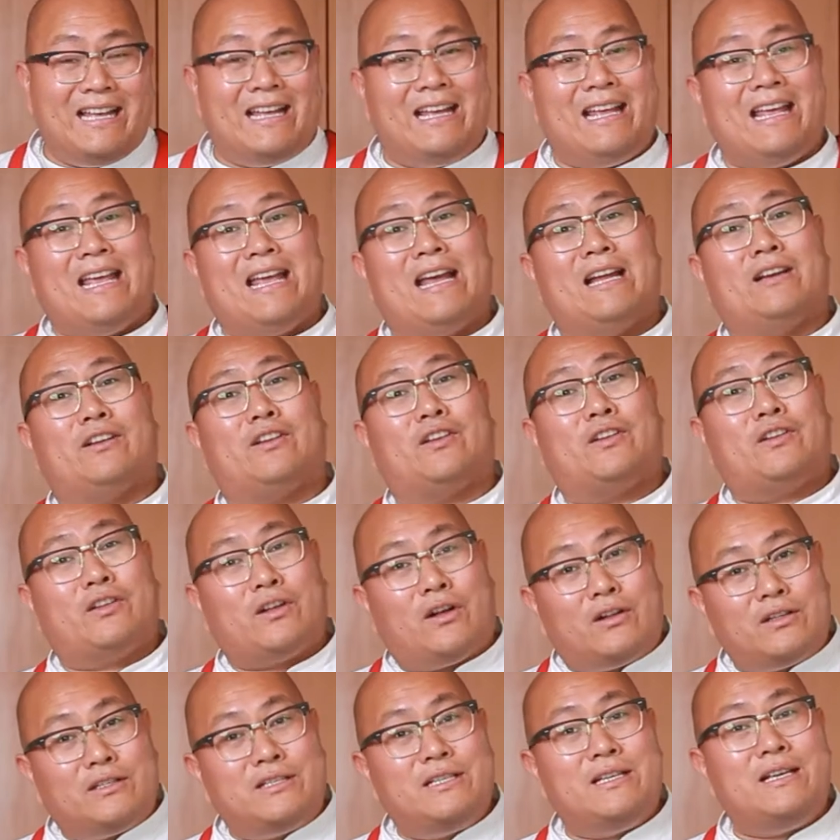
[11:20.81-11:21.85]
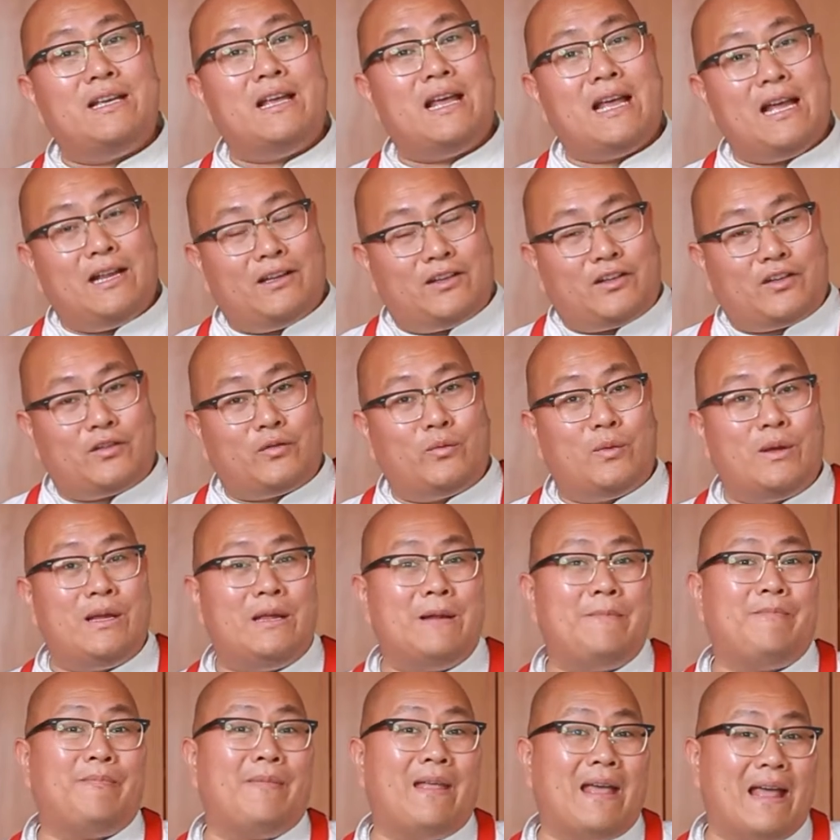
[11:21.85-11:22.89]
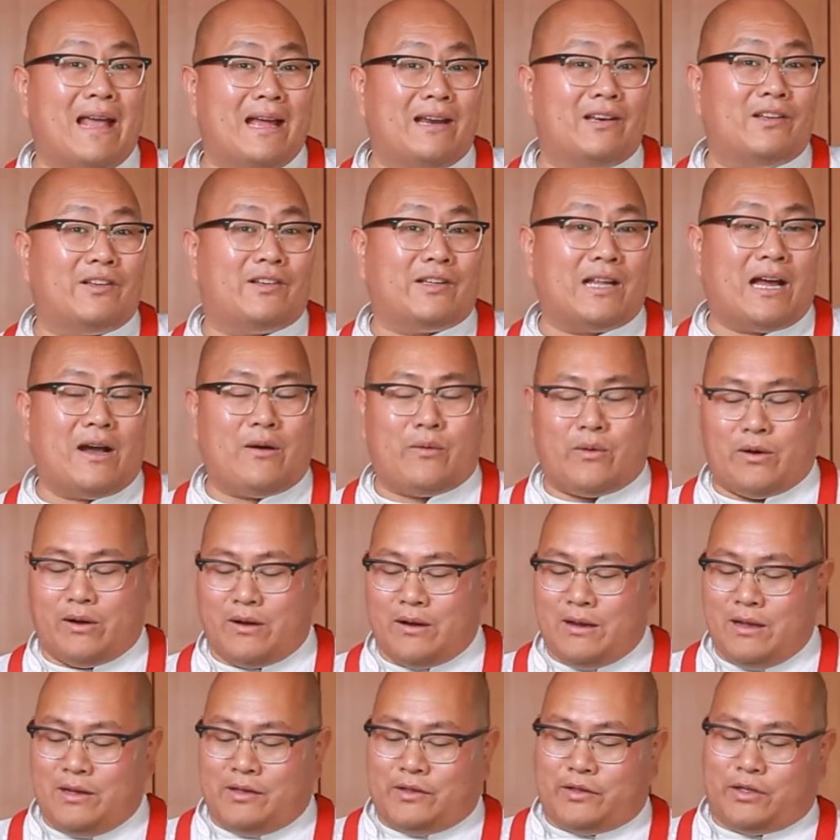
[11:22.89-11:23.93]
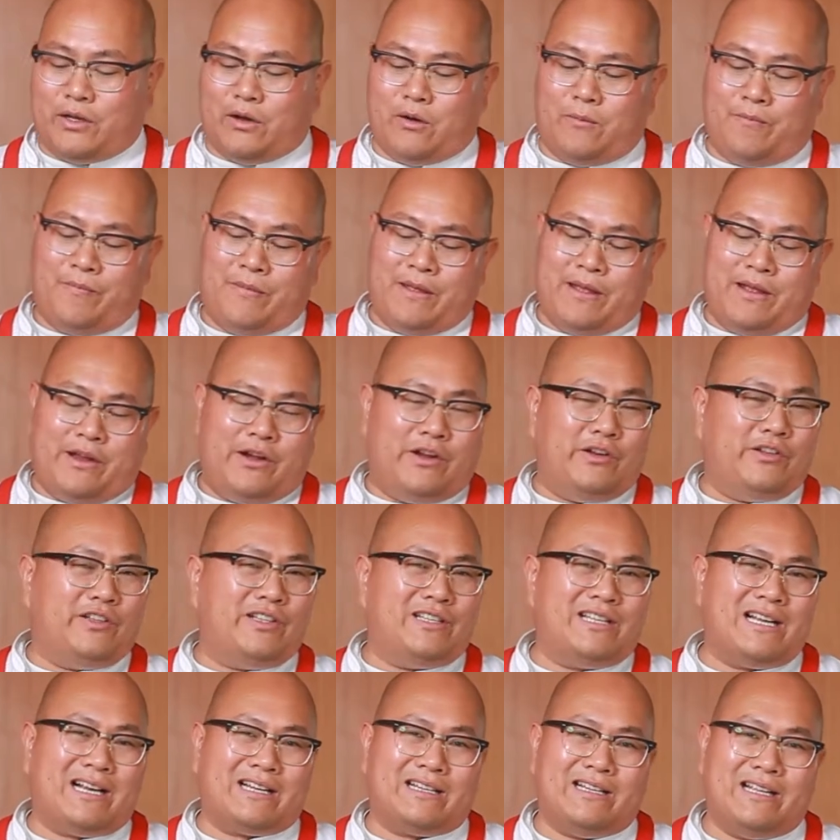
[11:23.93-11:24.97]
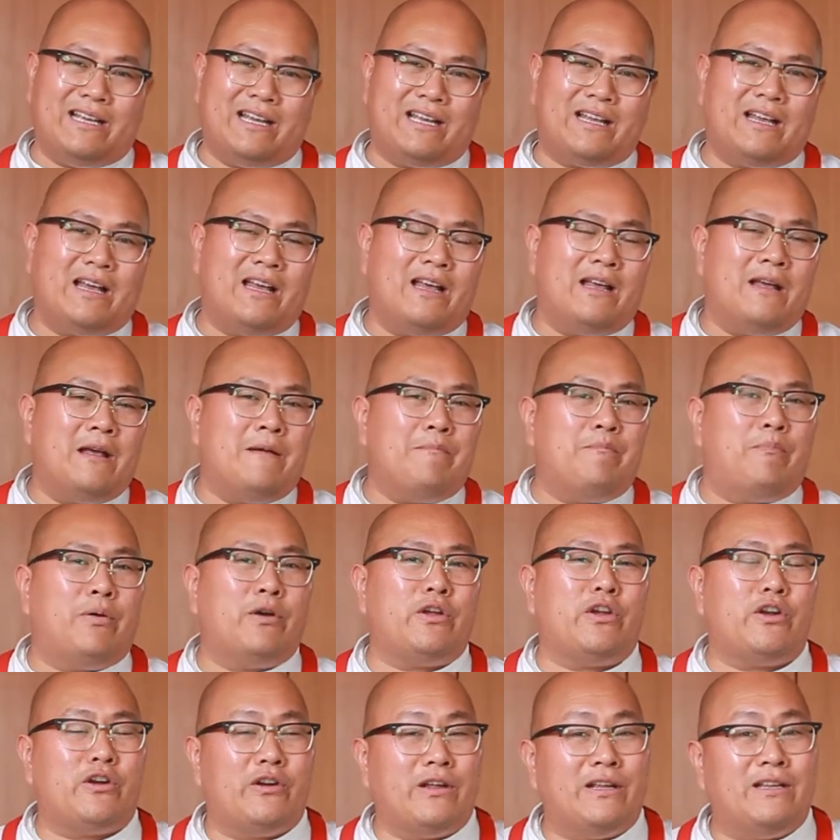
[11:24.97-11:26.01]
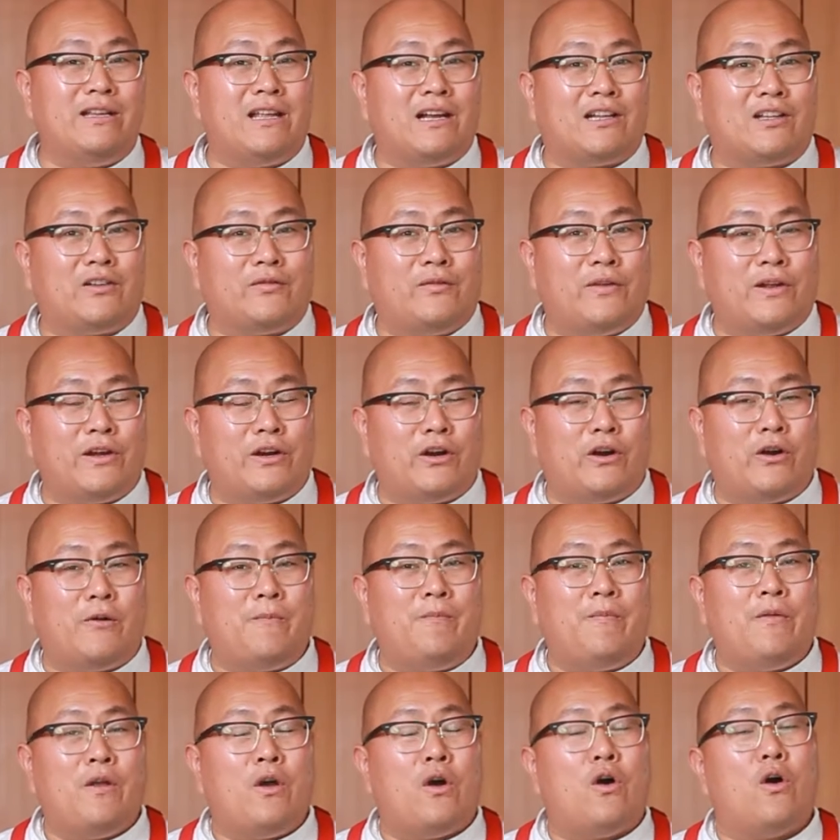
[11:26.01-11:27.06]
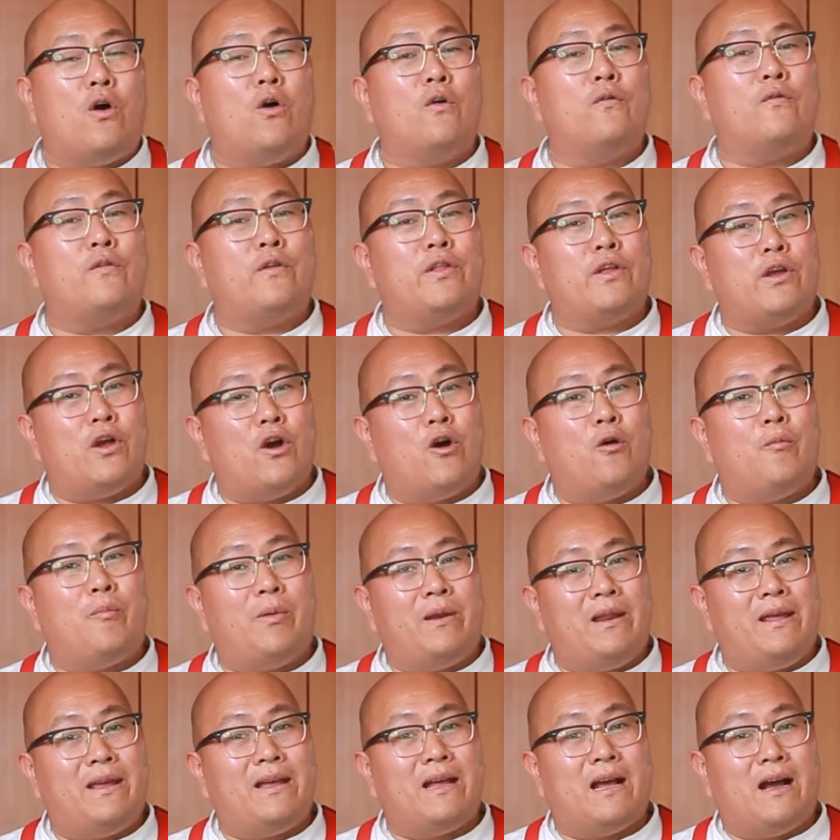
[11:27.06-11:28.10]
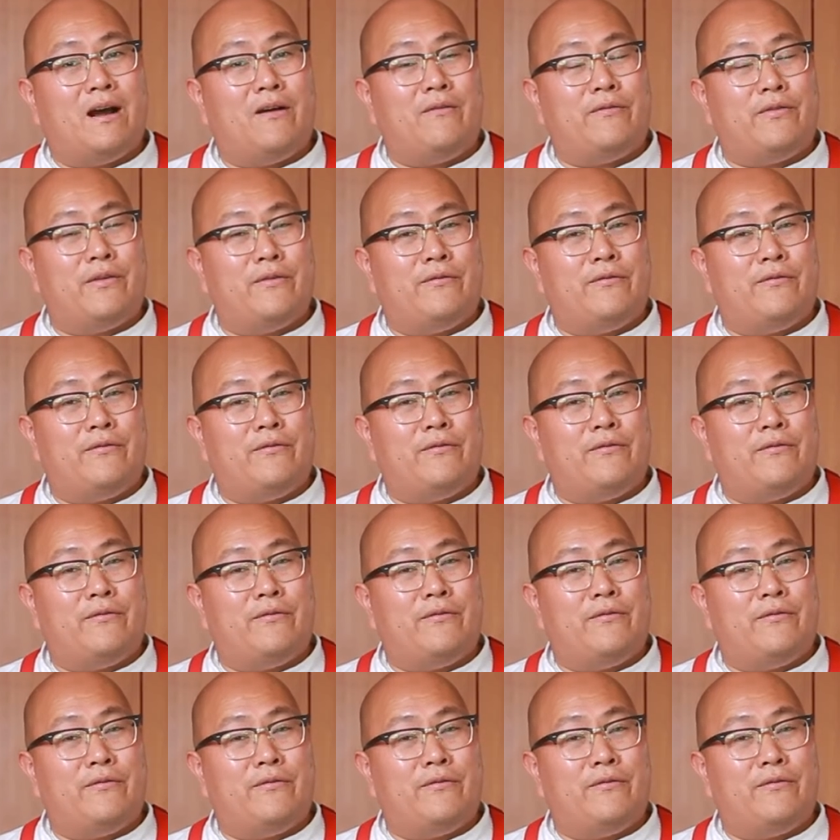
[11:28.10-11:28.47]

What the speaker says: and salty and sweet and sour. So here's the technique. Put your index finger over the opening of the